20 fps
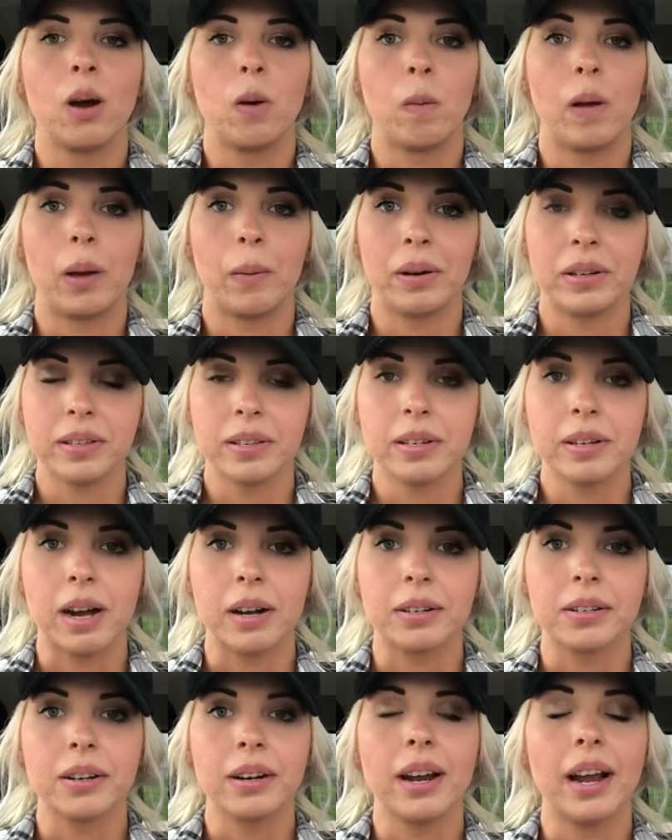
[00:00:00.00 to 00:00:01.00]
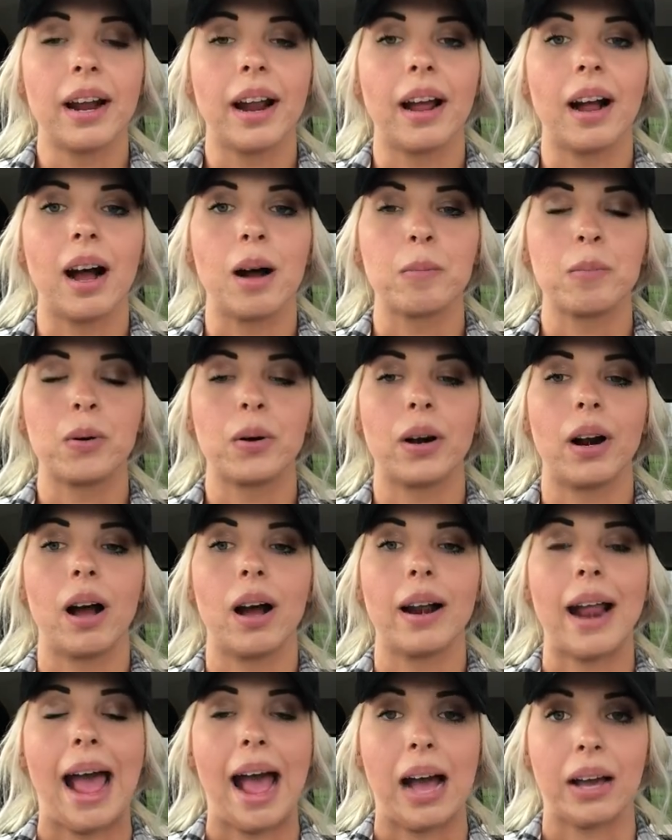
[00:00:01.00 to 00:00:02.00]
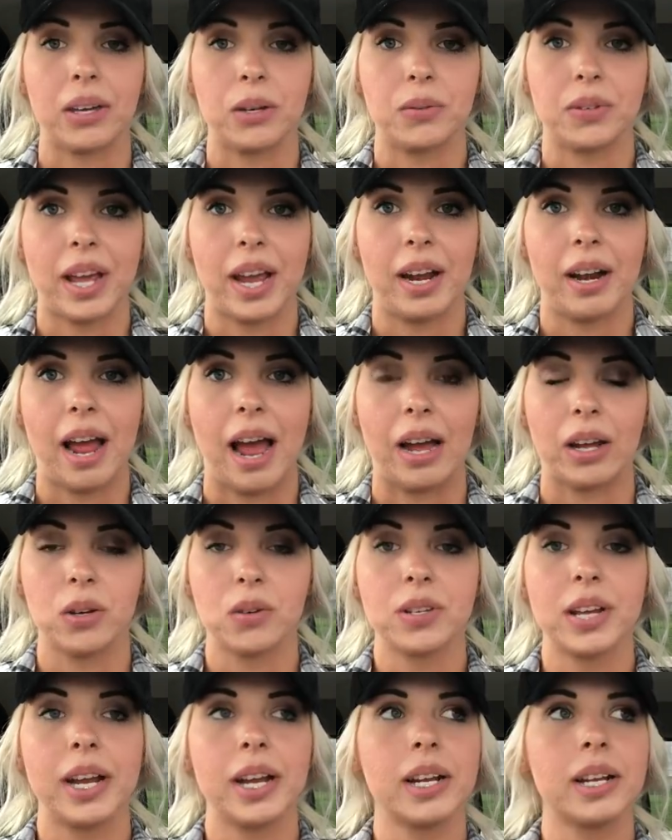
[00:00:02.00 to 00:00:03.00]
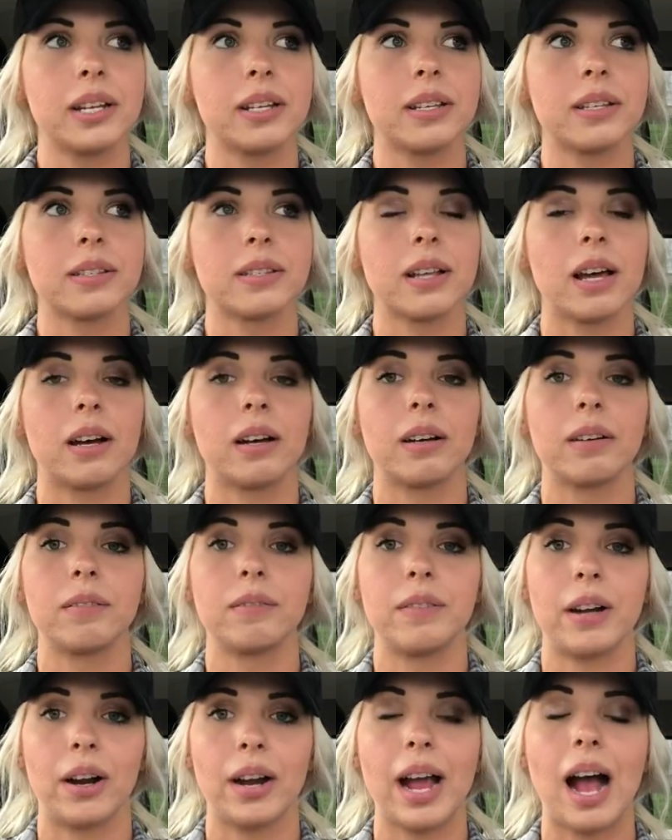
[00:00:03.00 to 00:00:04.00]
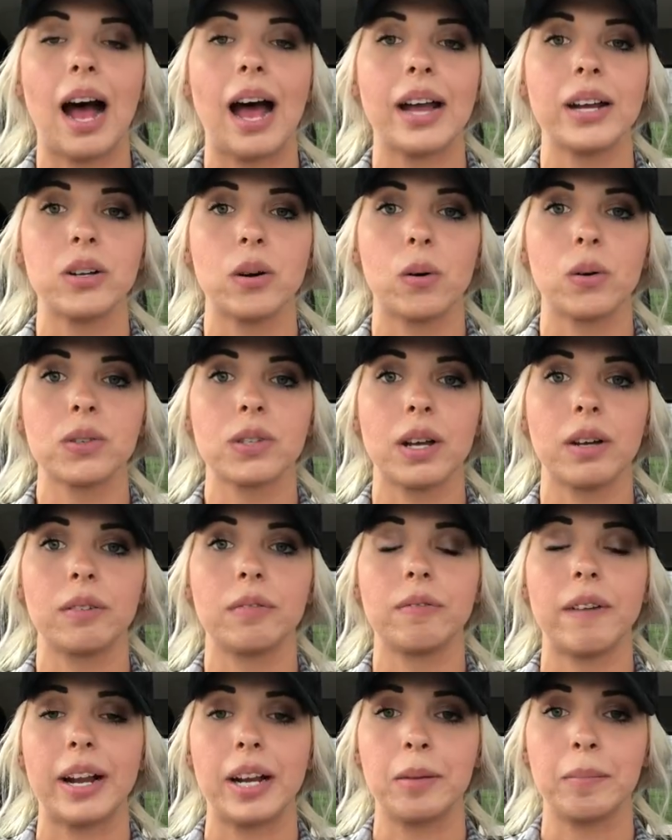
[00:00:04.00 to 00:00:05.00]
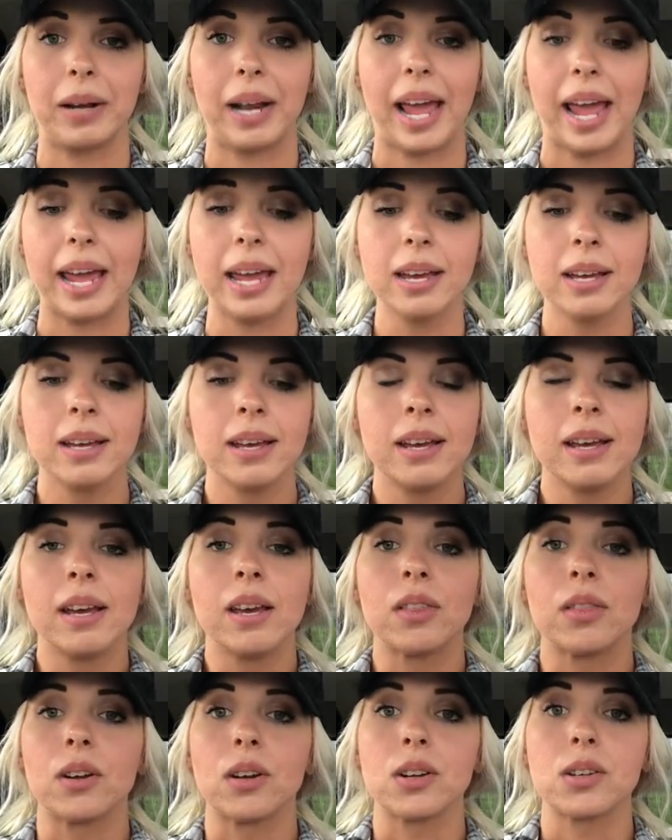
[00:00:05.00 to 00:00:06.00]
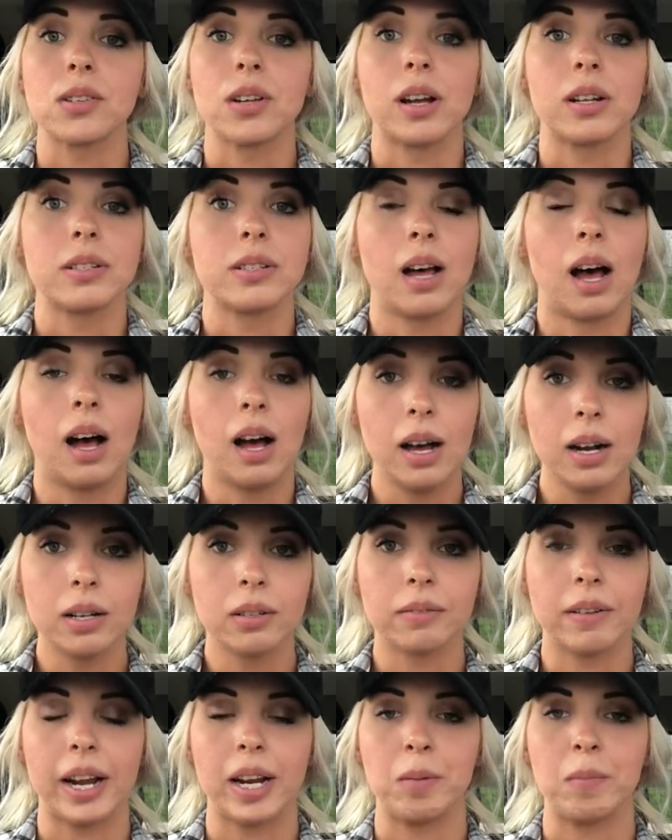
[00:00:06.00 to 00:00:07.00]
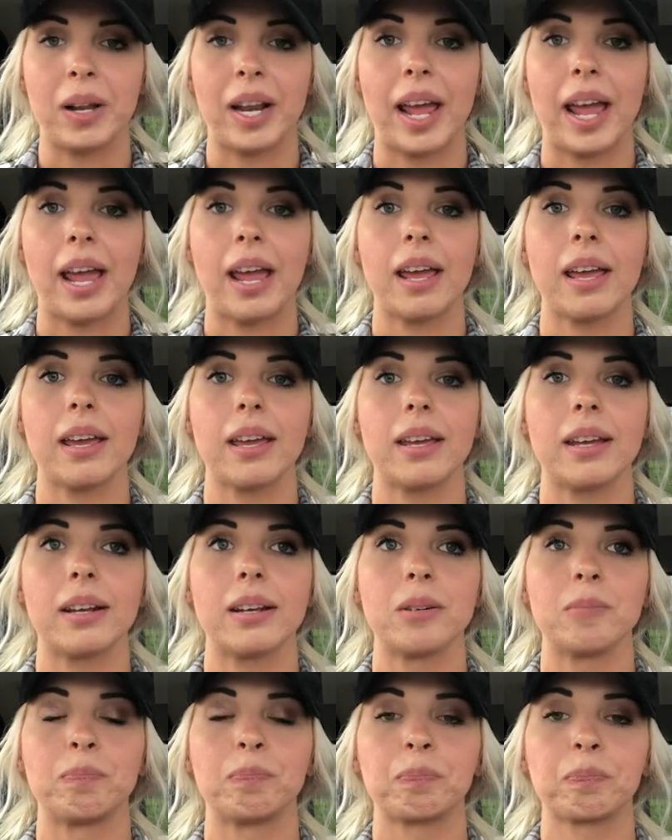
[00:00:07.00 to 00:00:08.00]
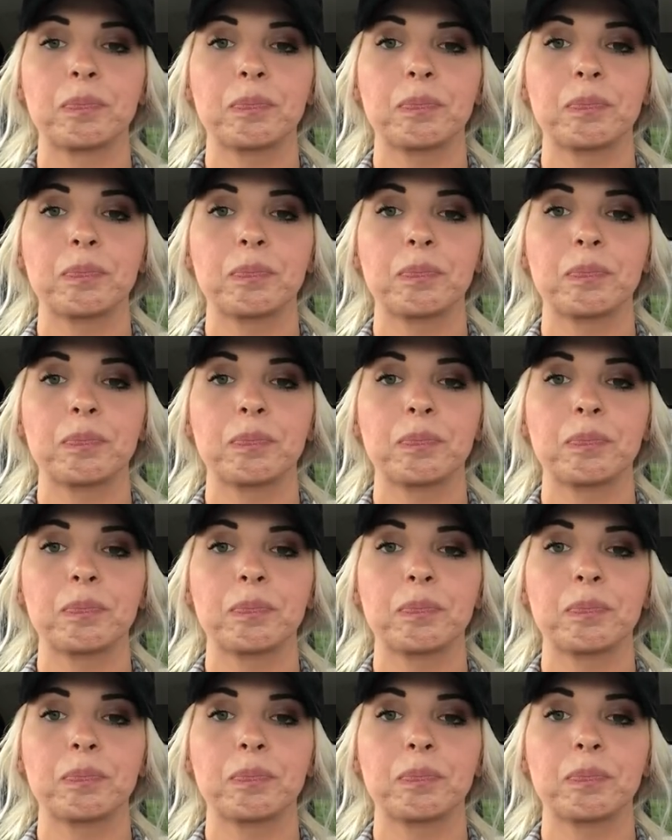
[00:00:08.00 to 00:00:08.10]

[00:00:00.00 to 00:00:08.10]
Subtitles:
Well, I went to the doctor and I got put on Accutane. Accutane is a very high dose of vitamin A. There's a ton of vitamin A in